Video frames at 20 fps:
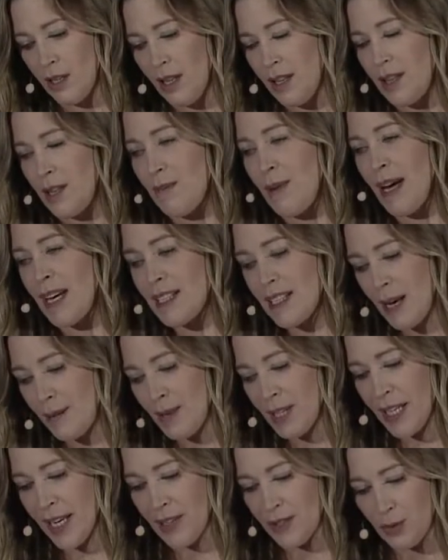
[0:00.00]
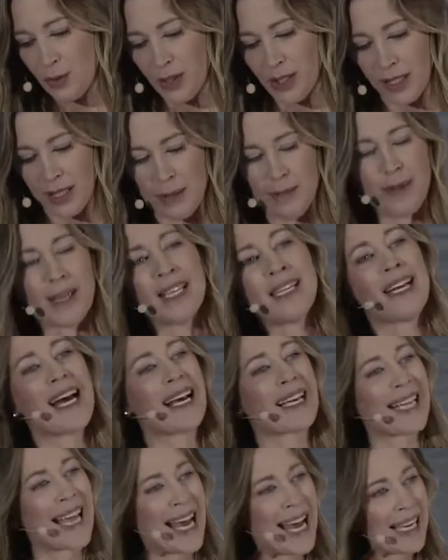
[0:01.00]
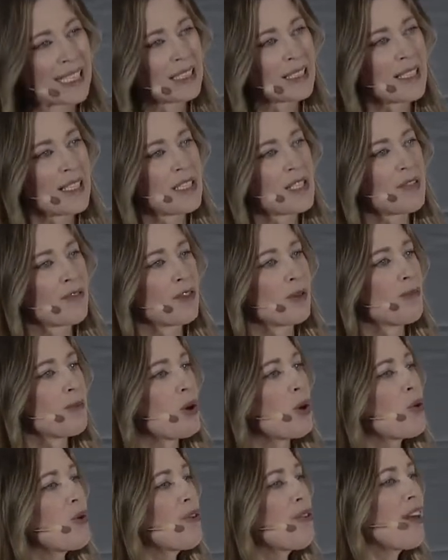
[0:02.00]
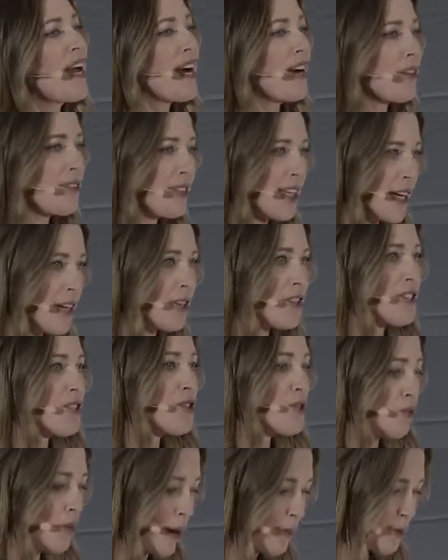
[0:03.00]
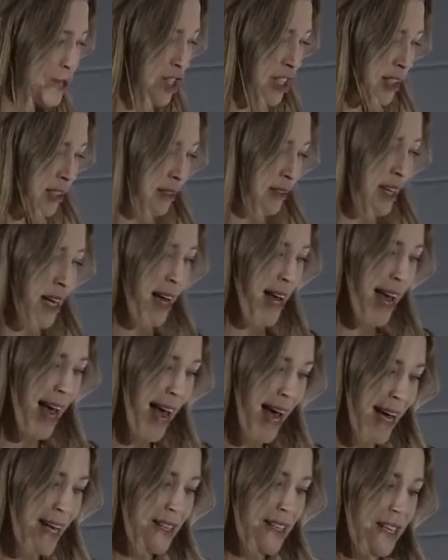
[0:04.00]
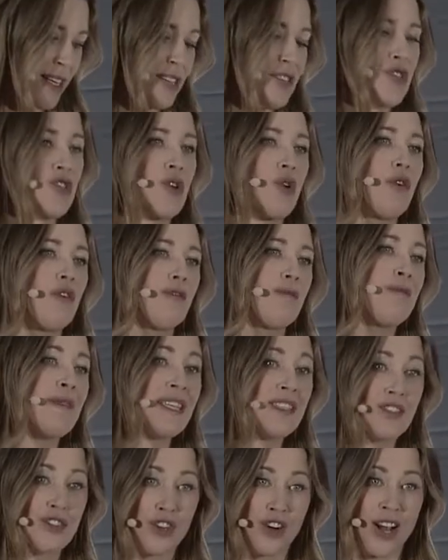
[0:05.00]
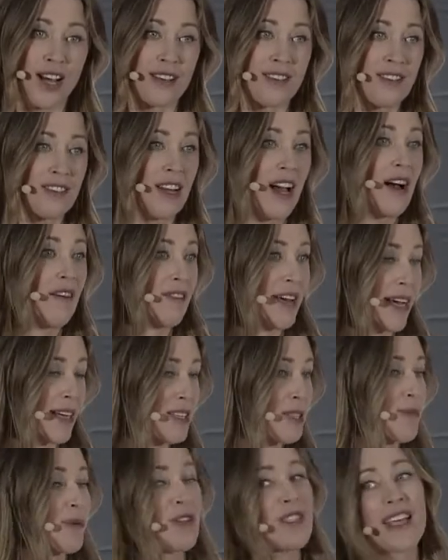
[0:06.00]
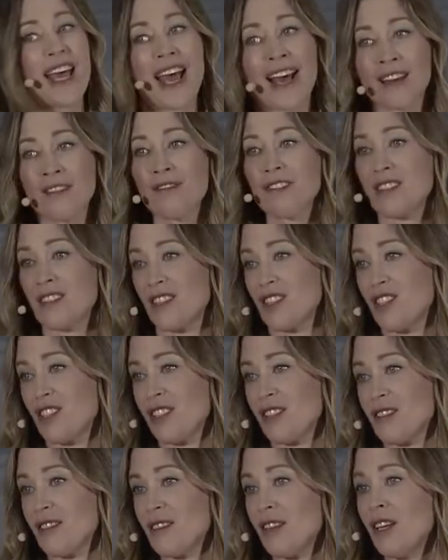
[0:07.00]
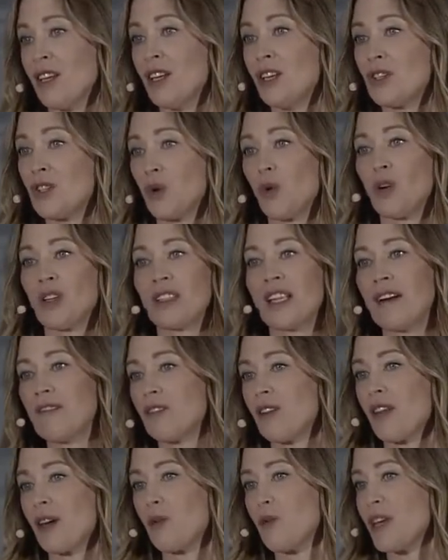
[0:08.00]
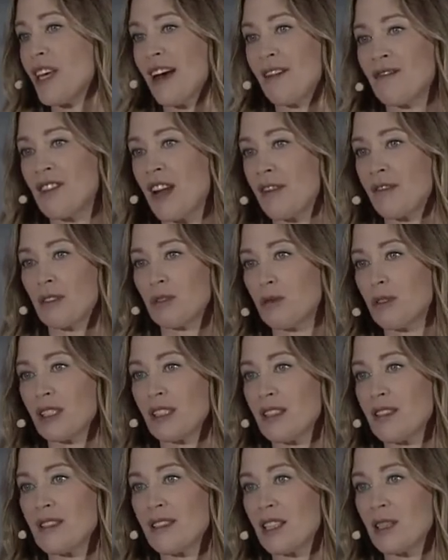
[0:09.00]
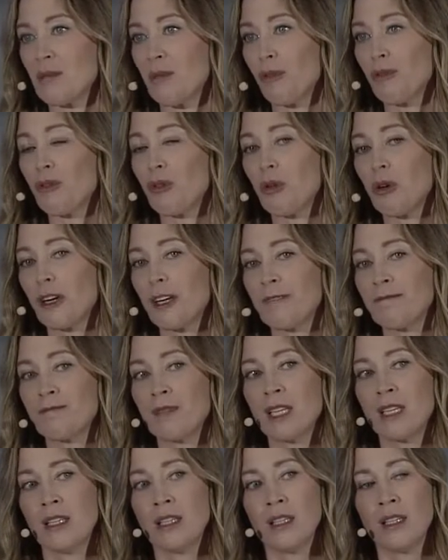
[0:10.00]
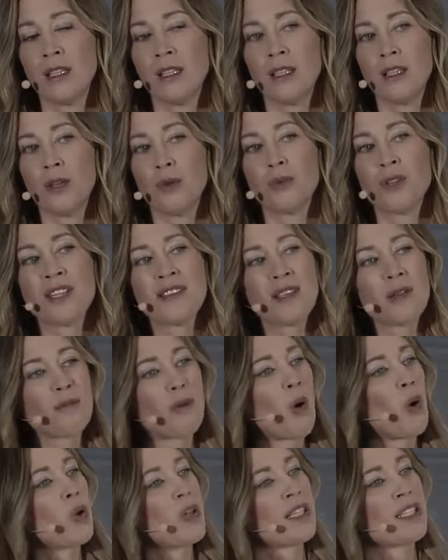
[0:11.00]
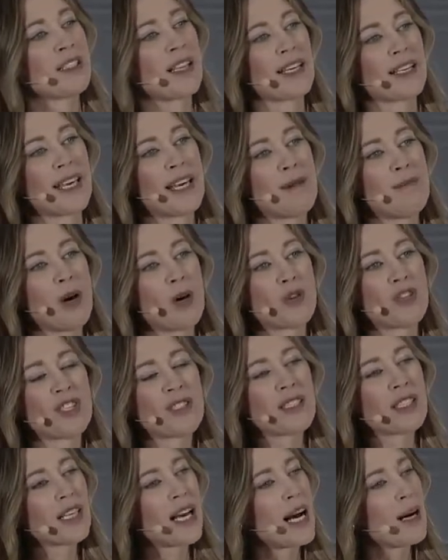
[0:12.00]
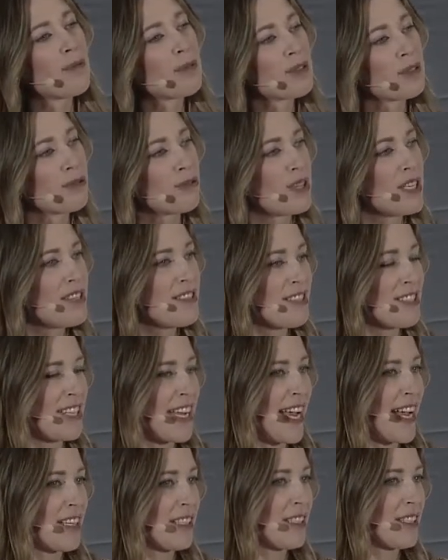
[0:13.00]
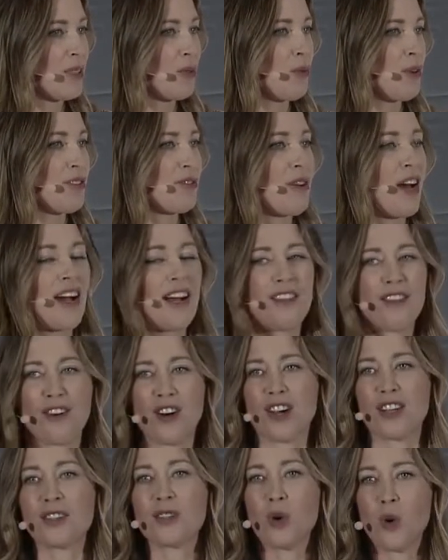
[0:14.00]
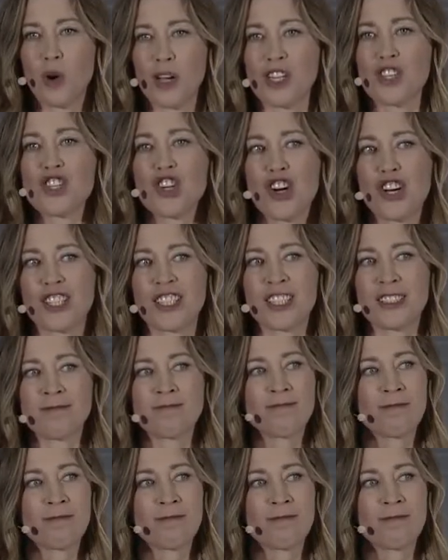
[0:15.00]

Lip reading: The pandemic has really been a catalyst for both healthcare disruption, and it has drove mistrust of experts and physicians to a level that we have never really seen before. Recent polling that came out just a couple of weeks in Canada was, I thought, quite shocking.